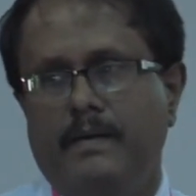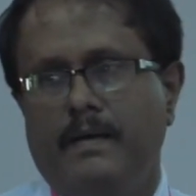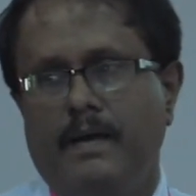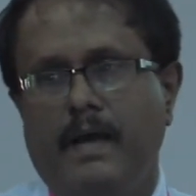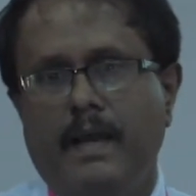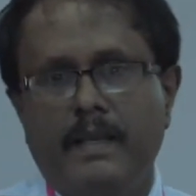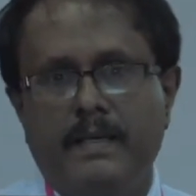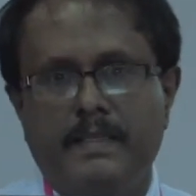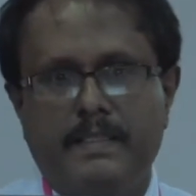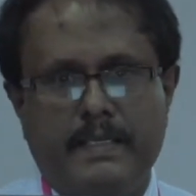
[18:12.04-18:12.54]

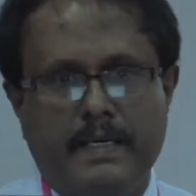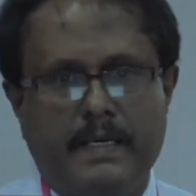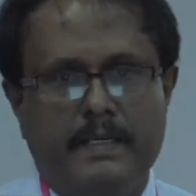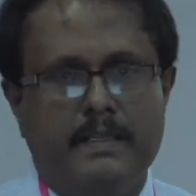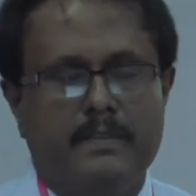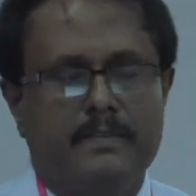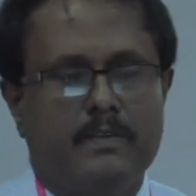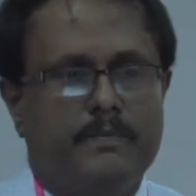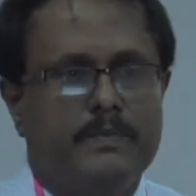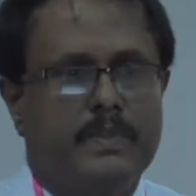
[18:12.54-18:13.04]
iron
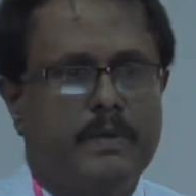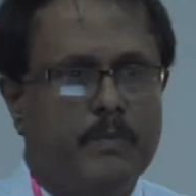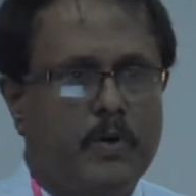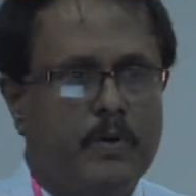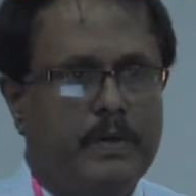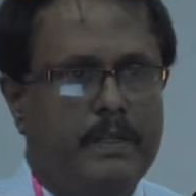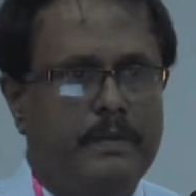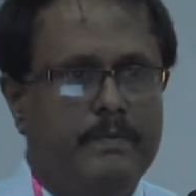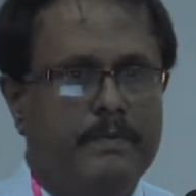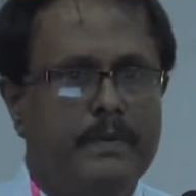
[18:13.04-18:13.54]
status of the
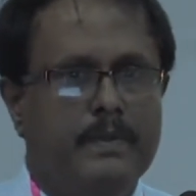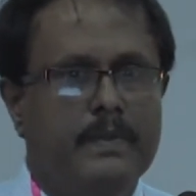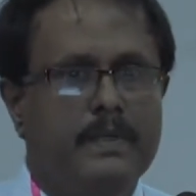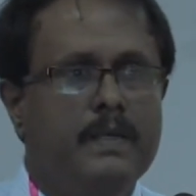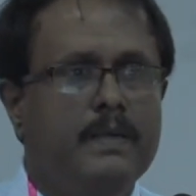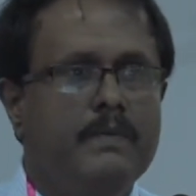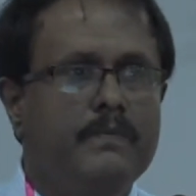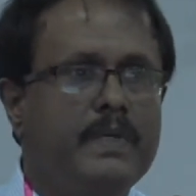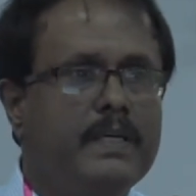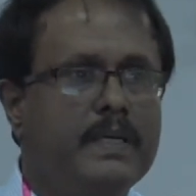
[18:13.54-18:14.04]
body.
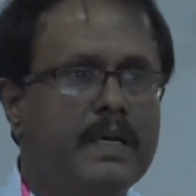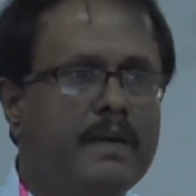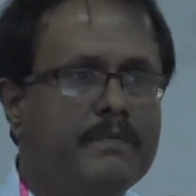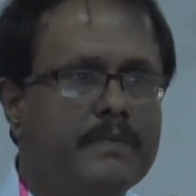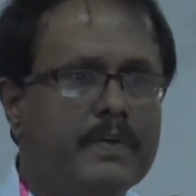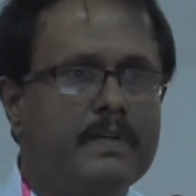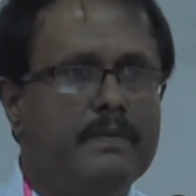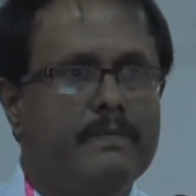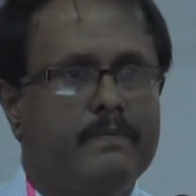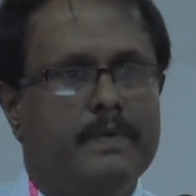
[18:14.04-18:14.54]
We have
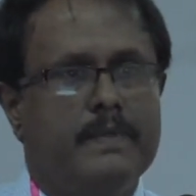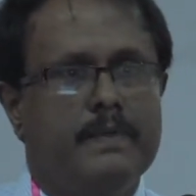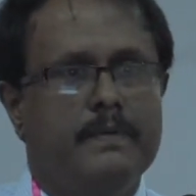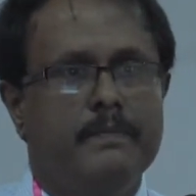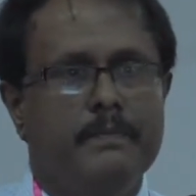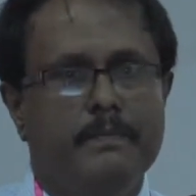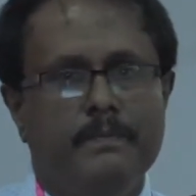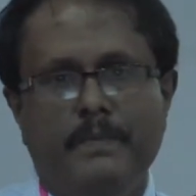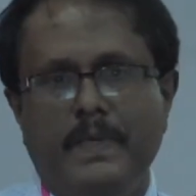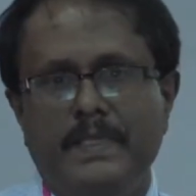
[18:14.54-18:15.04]
to
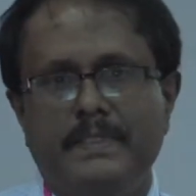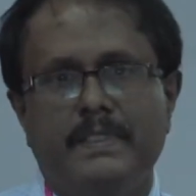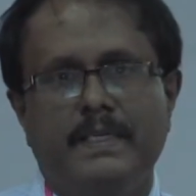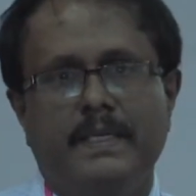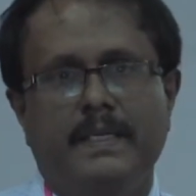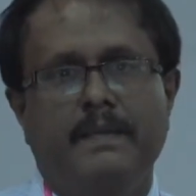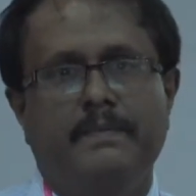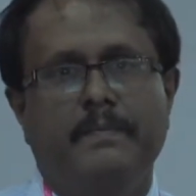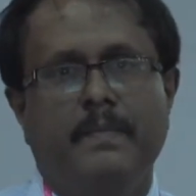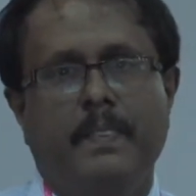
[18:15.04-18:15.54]

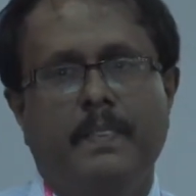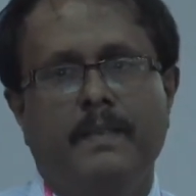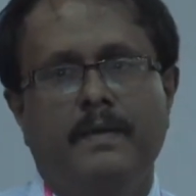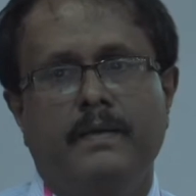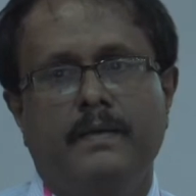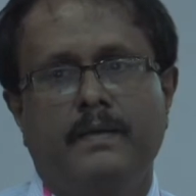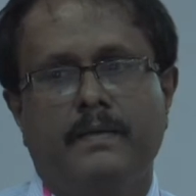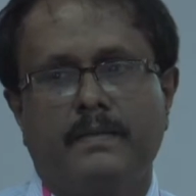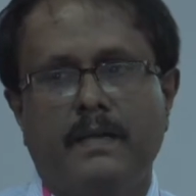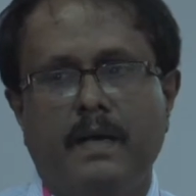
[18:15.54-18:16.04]
measure
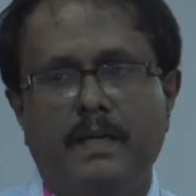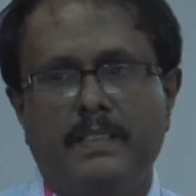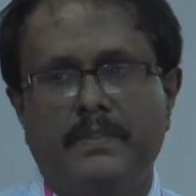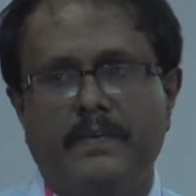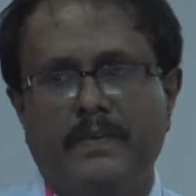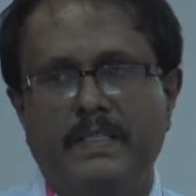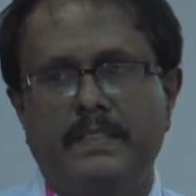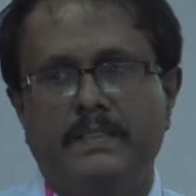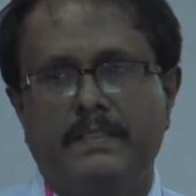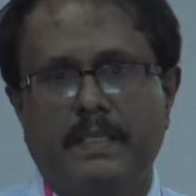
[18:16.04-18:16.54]

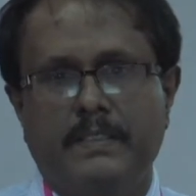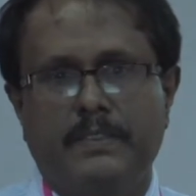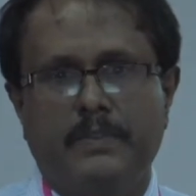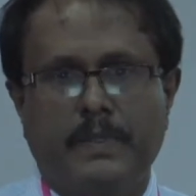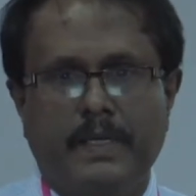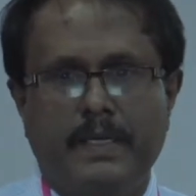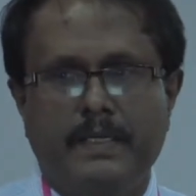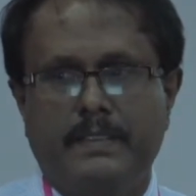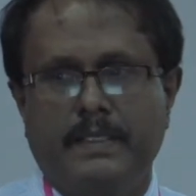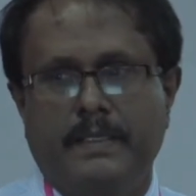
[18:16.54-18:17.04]
transferrin
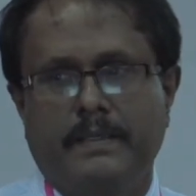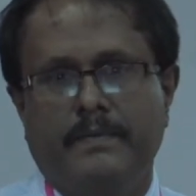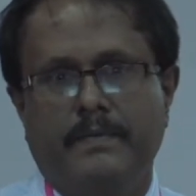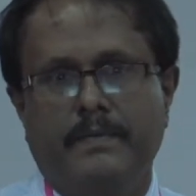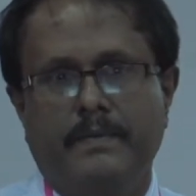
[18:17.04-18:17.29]
saturation.